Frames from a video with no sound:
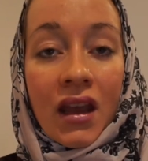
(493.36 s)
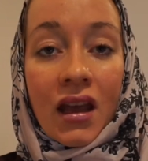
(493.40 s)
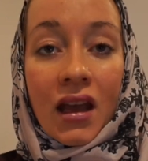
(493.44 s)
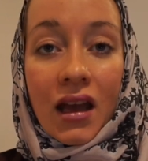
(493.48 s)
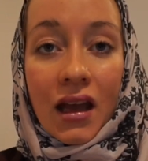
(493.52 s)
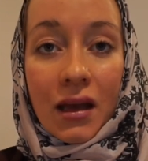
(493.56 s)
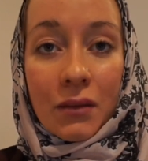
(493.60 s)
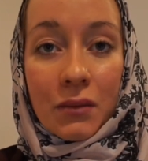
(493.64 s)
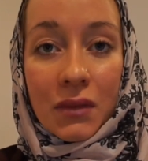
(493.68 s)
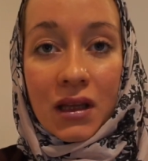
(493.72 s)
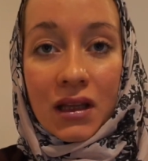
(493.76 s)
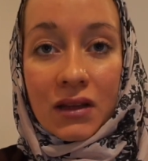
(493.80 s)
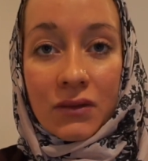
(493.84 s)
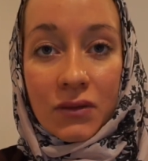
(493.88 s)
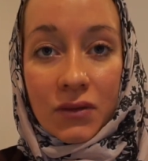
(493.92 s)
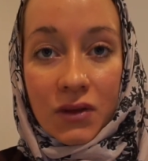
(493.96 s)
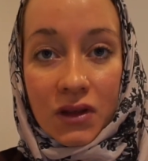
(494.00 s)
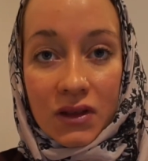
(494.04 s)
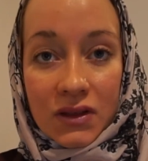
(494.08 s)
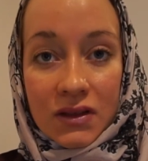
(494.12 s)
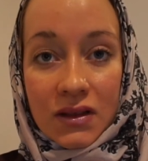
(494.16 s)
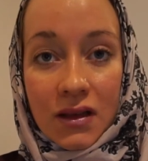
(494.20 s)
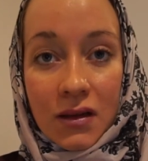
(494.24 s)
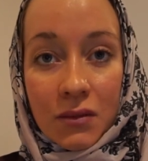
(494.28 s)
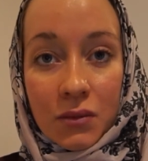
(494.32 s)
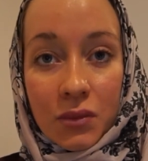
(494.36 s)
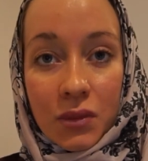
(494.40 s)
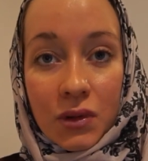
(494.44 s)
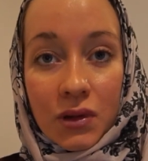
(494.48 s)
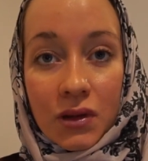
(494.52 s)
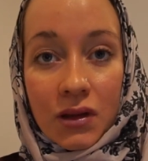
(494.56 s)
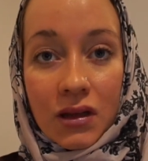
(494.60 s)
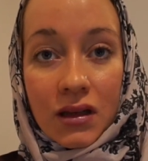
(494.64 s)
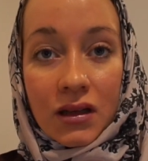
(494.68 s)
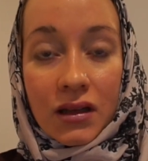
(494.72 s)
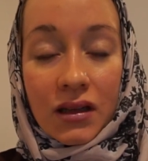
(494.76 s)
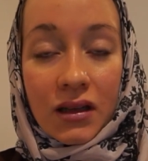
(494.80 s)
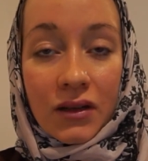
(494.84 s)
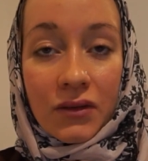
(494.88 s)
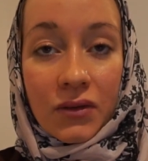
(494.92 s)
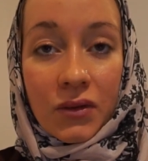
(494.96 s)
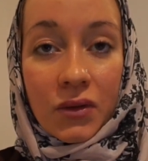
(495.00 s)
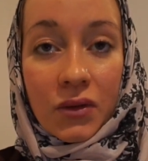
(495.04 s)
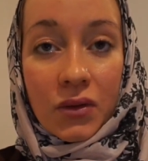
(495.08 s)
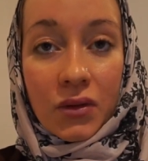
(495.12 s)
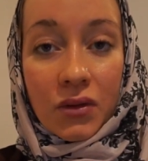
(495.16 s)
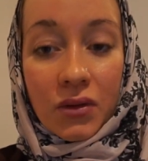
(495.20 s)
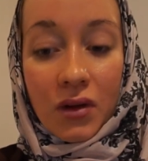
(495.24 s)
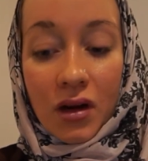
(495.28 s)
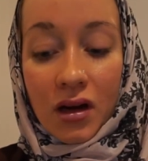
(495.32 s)
I mean, for example, if
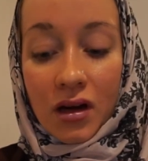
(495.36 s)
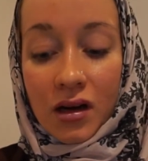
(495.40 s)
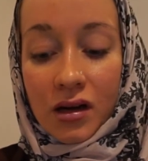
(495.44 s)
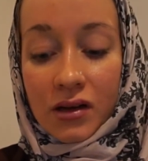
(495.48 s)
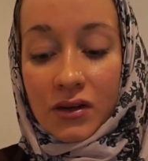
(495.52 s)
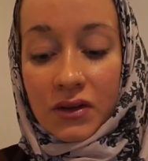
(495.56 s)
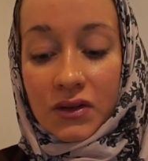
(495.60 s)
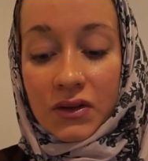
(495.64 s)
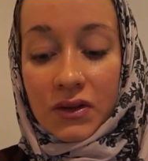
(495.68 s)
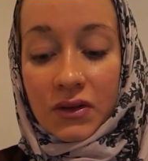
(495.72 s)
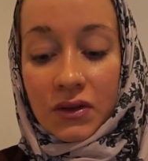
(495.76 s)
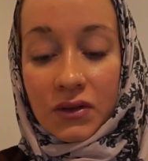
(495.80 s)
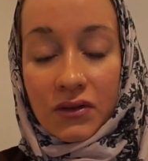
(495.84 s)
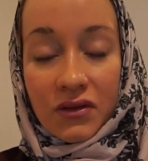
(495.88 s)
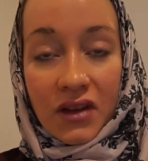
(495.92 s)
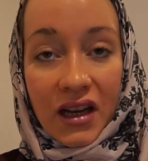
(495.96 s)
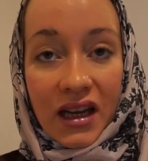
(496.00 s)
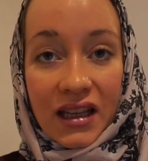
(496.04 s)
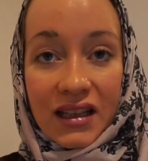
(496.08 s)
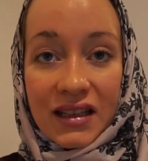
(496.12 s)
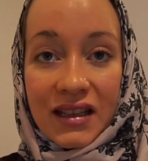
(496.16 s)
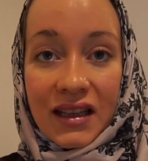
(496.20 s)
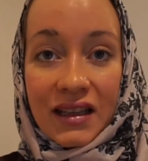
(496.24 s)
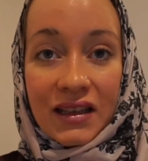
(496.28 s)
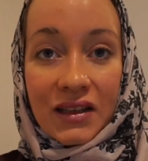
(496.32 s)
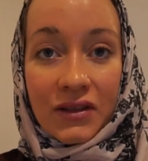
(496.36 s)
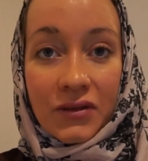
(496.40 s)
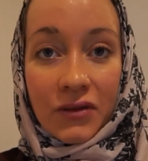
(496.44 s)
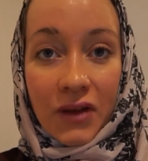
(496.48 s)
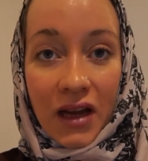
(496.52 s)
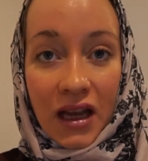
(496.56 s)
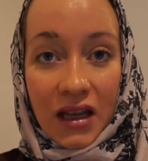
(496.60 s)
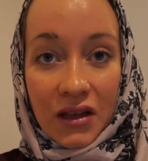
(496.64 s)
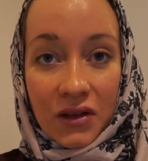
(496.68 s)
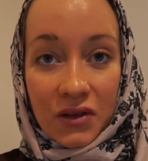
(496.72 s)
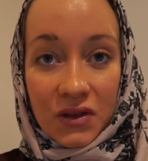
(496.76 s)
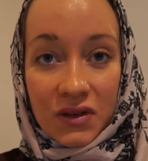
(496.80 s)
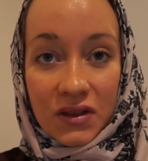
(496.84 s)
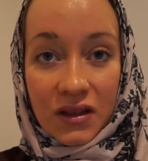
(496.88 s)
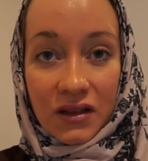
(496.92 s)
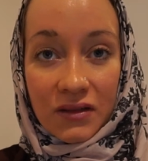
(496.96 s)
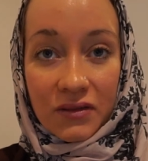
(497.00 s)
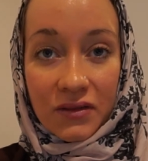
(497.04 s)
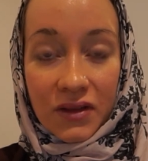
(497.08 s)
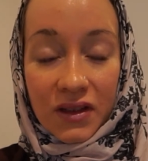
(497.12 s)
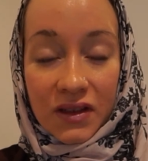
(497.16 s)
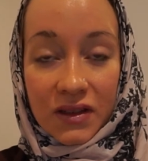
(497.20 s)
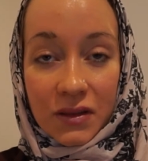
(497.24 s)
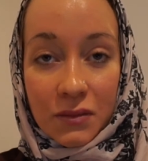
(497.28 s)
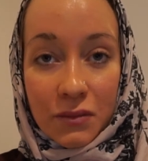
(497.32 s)
you are sort of identifying yourself
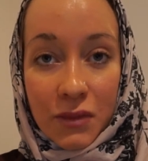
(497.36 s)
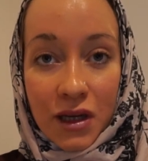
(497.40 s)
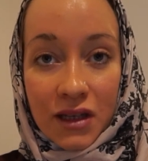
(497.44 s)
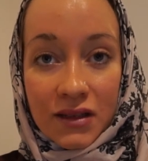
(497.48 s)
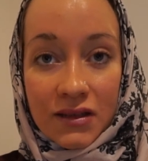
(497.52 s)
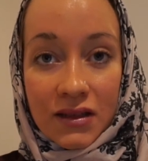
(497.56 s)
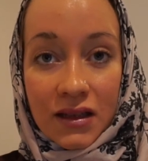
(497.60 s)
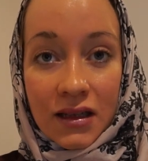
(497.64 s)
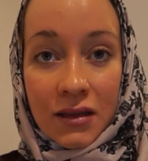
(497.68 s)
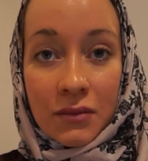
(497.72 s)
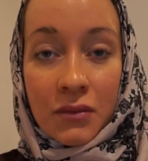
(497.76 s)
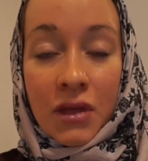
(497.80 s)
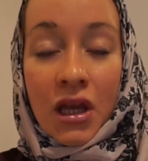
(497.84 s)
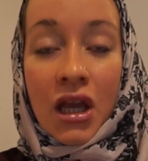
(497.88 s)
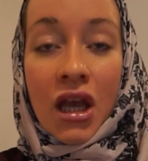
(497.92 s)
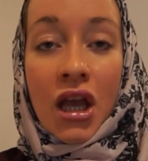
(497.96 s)
as a Muslim,